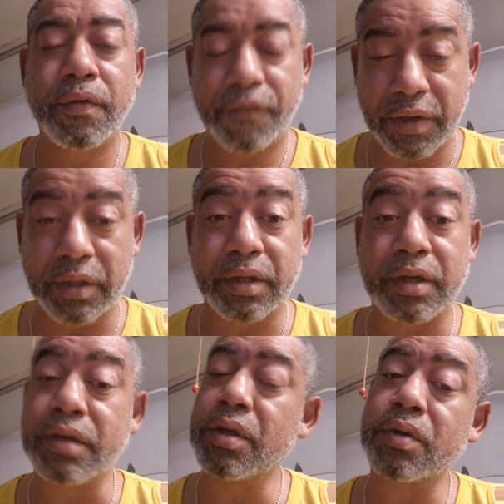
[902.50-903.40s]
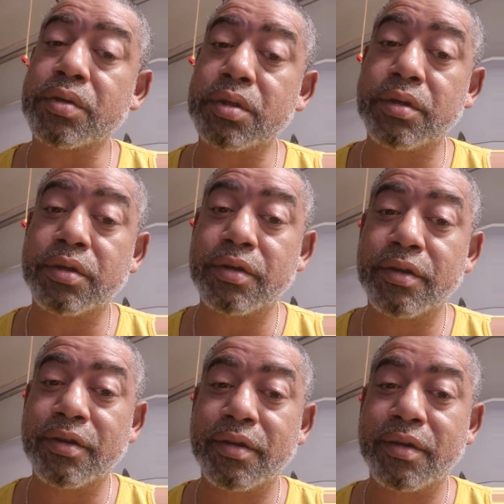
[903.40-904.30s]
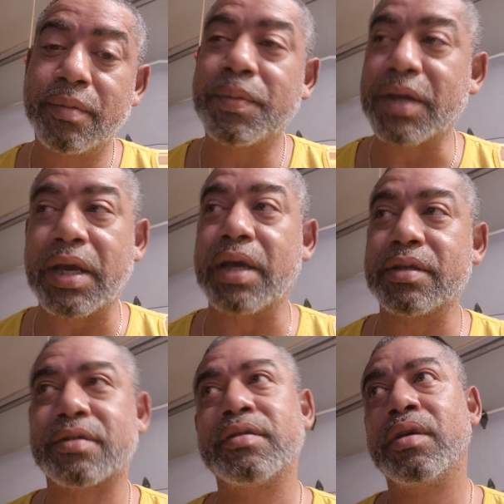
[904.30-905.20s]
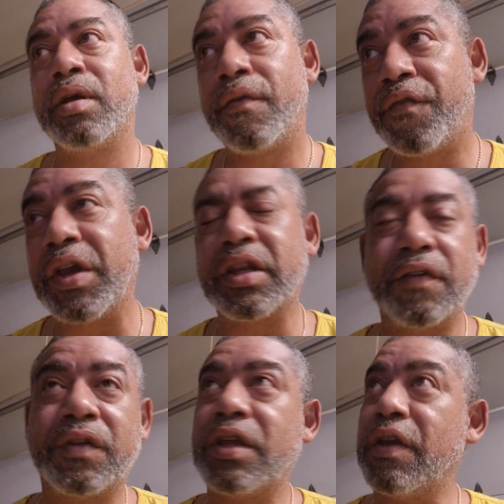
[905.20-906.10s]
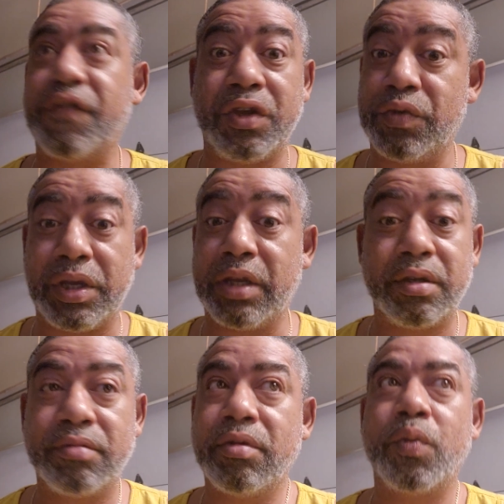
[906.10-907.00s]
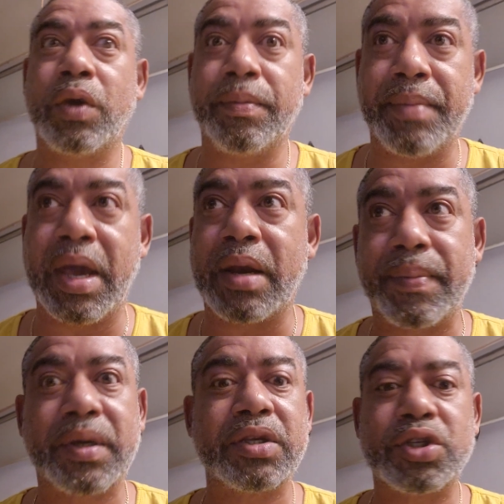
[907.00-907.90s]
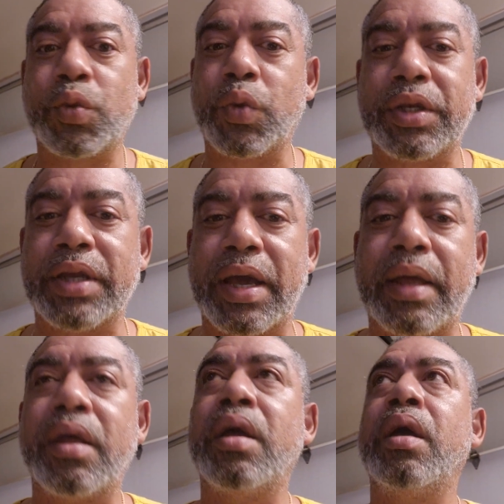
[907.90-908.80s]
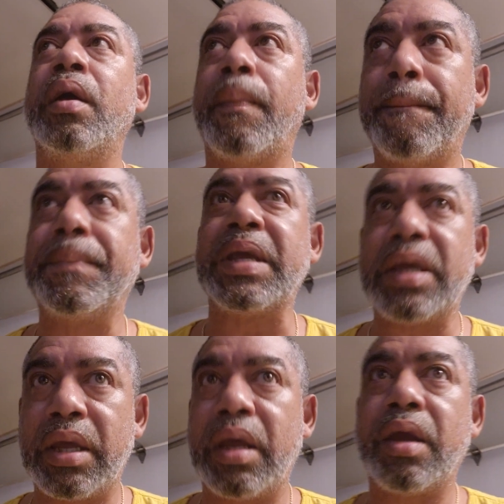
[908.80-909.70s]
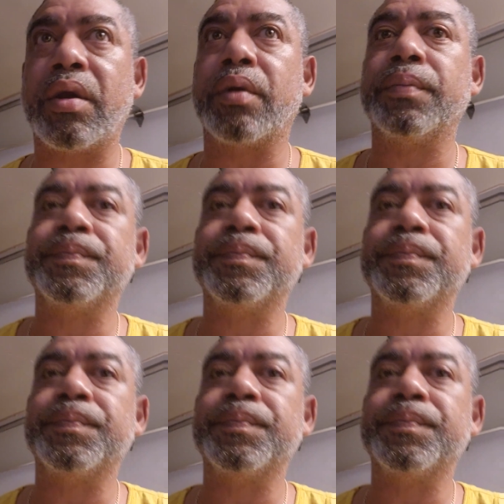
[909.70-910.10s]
feel it now, don't you? Because figuratively, if you didn't, it wouldn't matter because you would not be here.